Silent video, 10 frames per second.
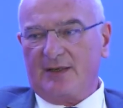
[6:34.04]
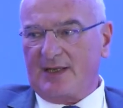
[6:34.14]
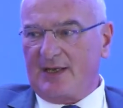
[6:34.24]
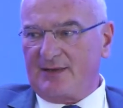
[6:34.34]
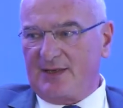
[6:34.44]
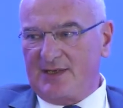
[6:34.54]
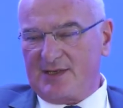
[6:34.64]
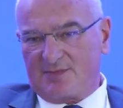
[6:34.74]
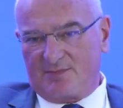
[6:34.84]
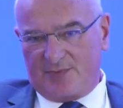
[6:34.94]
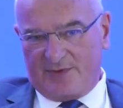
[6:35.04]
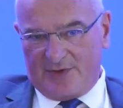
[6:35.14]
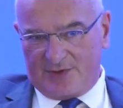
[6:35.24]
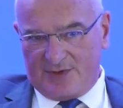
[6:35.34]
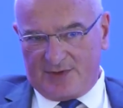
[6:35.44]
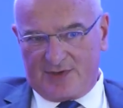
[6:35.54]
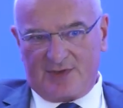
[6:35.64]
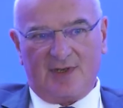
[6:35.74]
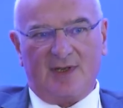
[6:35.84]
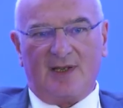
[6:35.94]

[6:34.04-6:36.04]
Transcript: that these provisions